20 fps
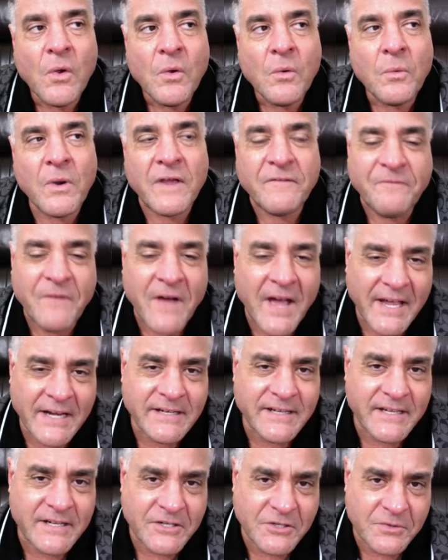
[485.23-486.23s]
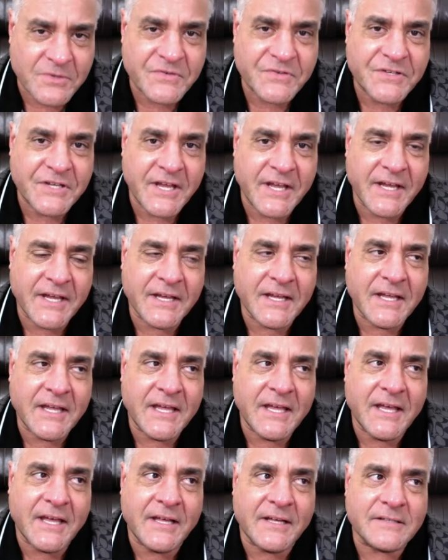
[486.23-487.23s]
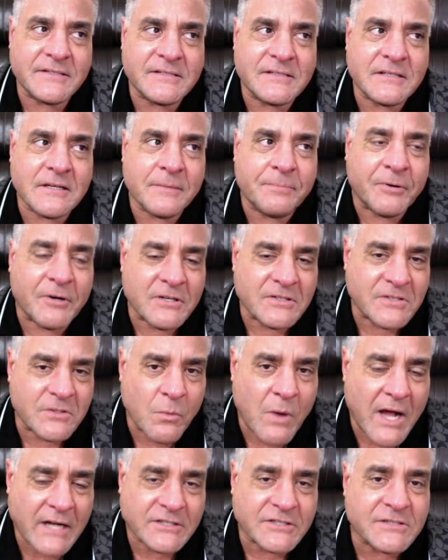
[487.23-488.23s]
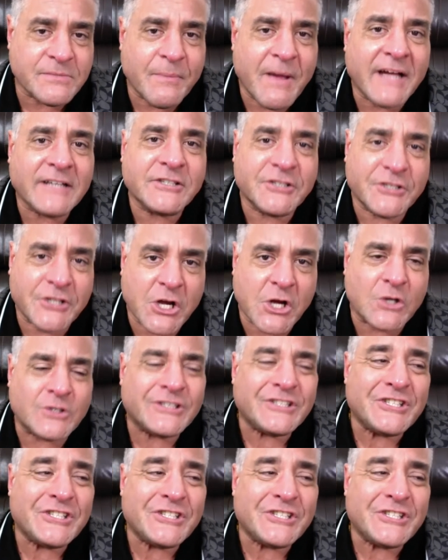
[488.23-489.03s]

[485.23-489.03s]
What I find interesting is a person watches my show,